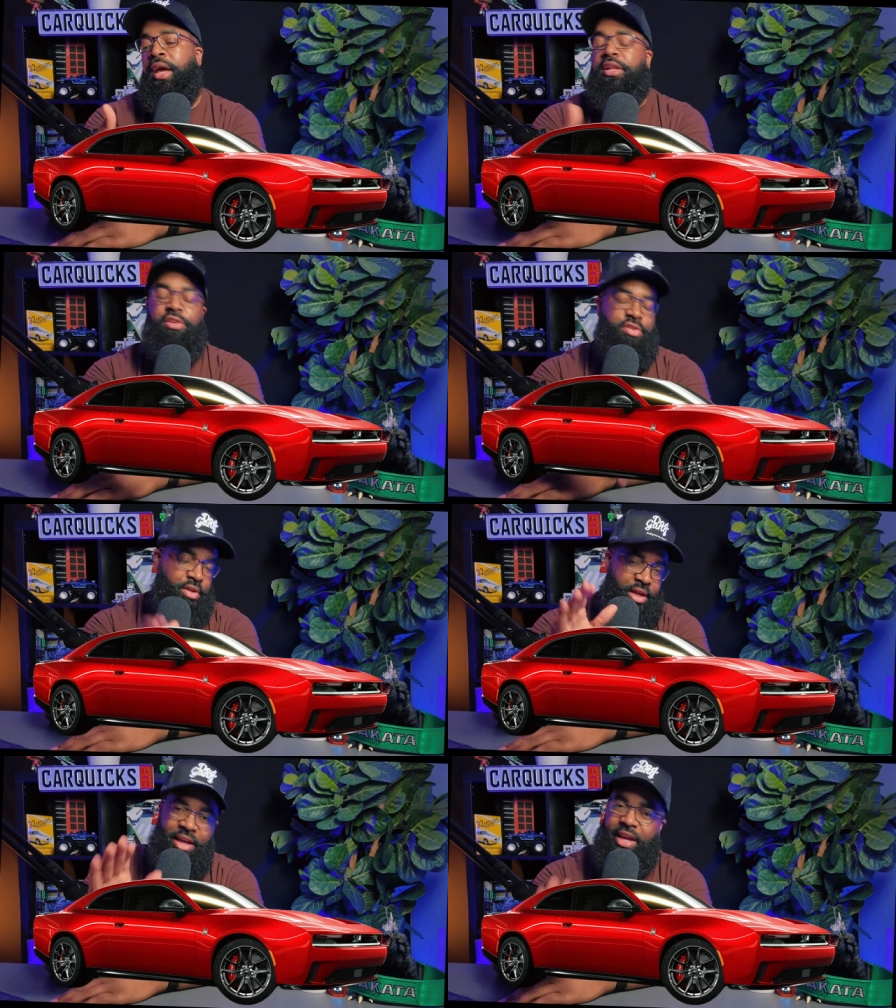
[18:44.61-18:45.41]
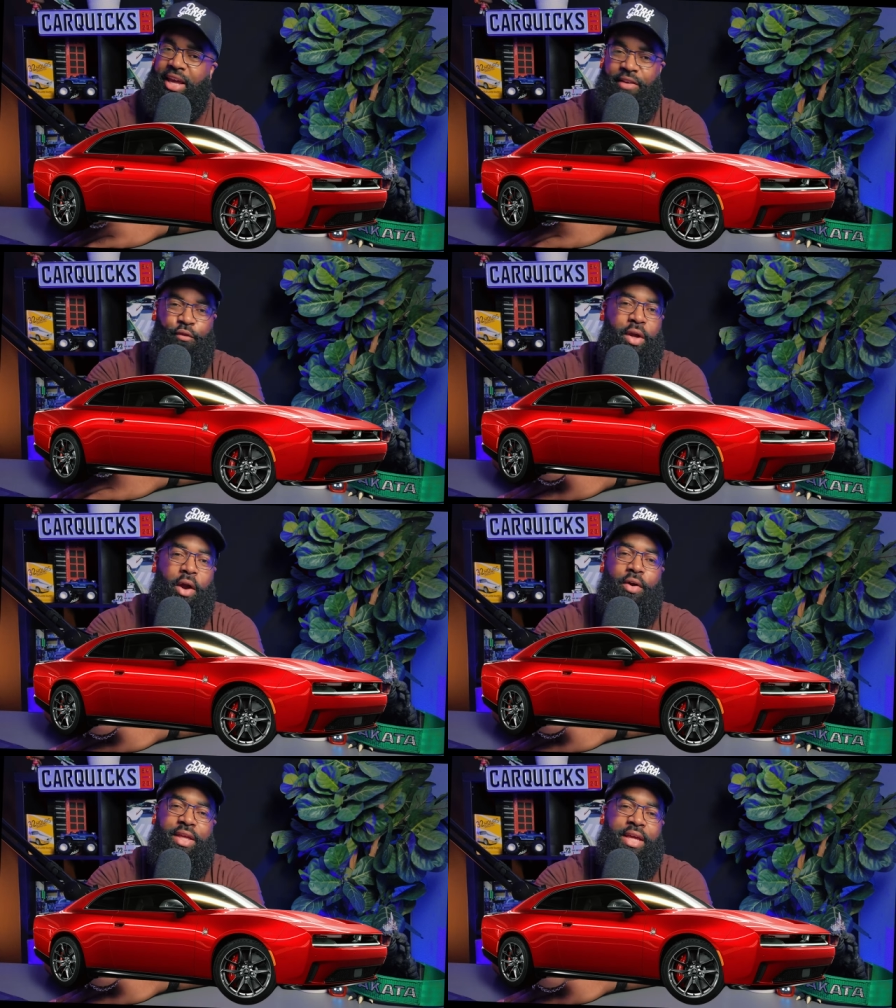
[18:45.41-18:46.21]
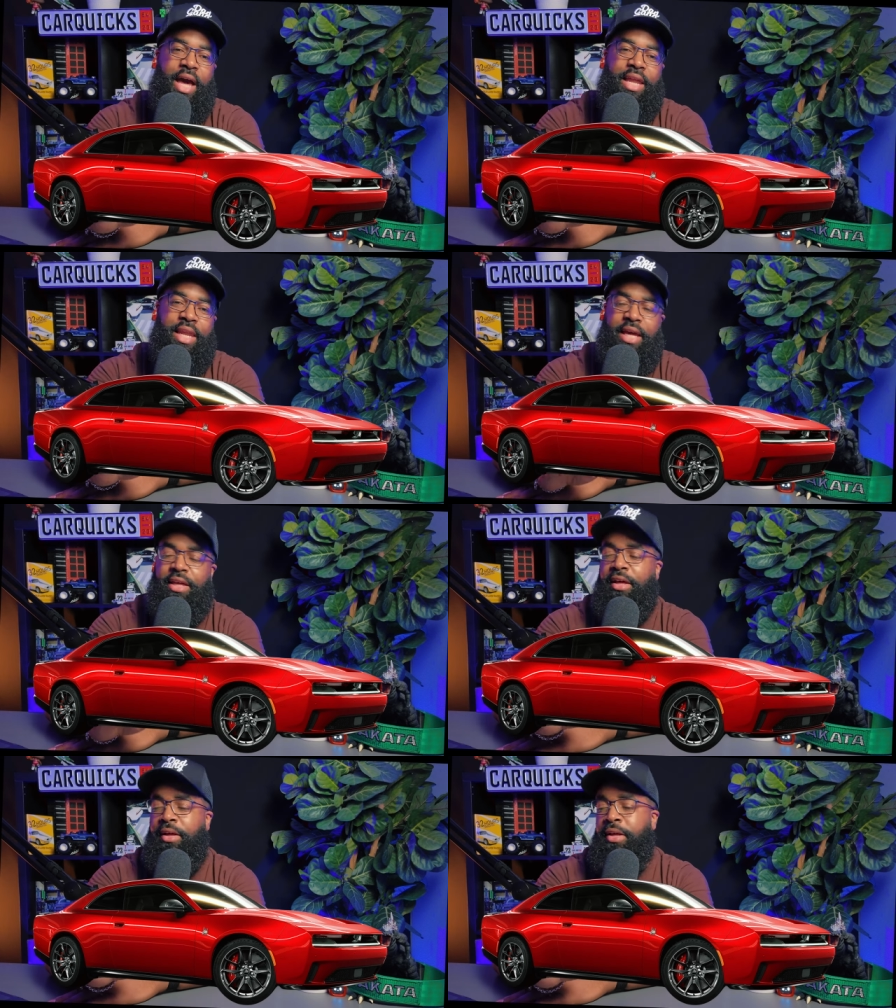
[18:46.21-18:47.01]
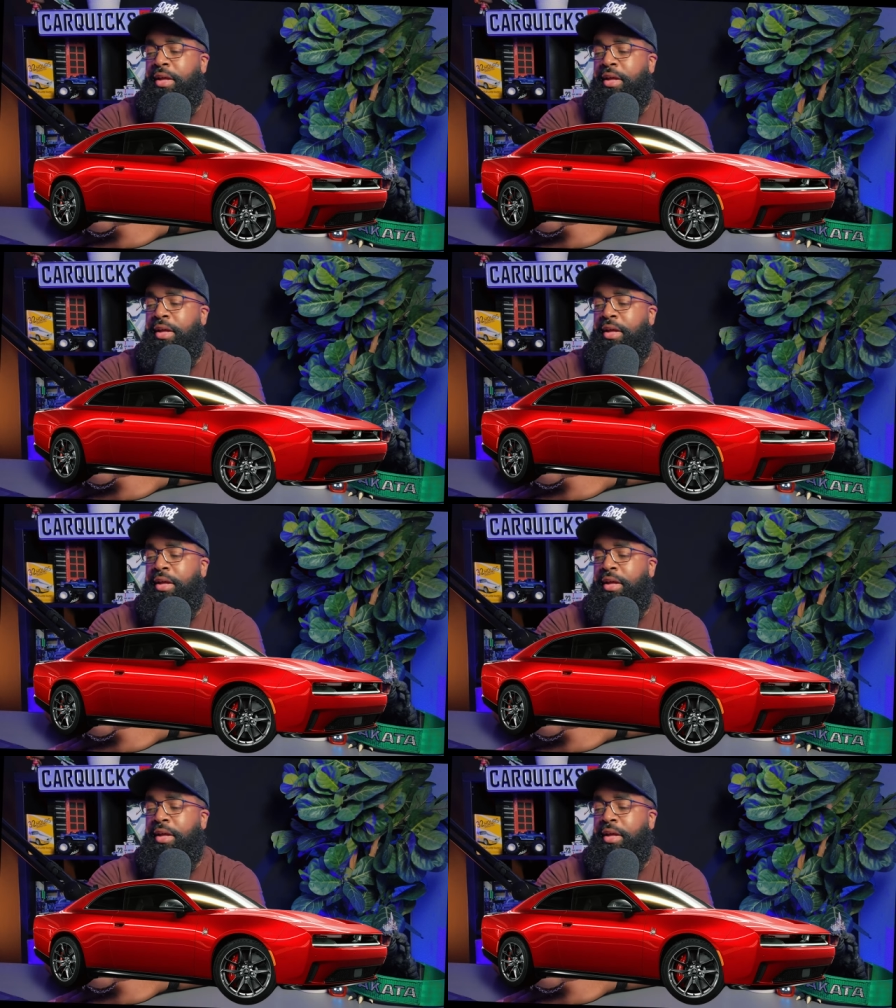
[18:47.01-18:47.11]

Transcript: Listen, if we already got like a